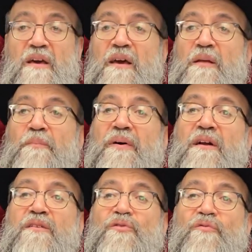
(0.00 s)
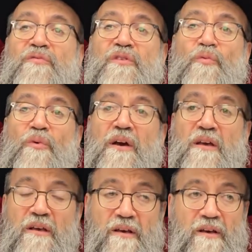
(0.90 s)
and part of the
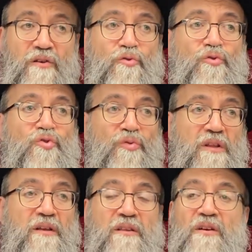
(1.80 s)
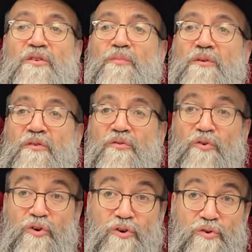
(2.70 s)
way to
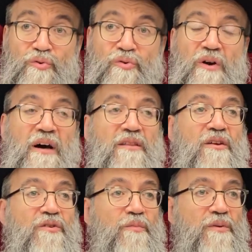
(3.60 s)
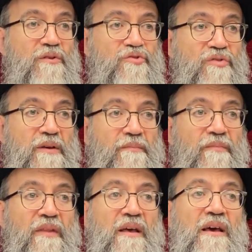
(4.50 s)
cure a terrible dream
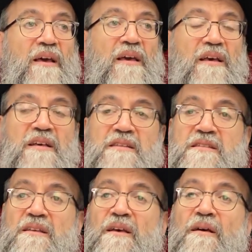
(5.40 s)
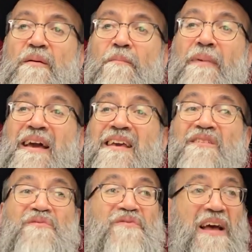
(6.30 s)
is by
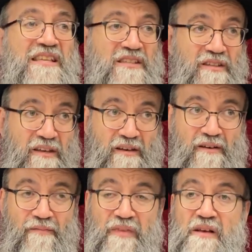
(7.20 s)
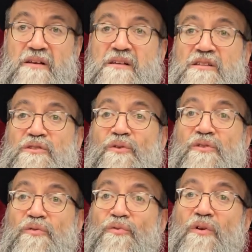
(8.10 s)
fasting. So
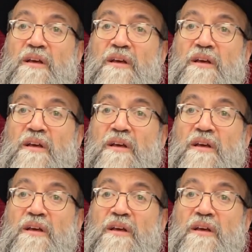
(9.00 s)
the rule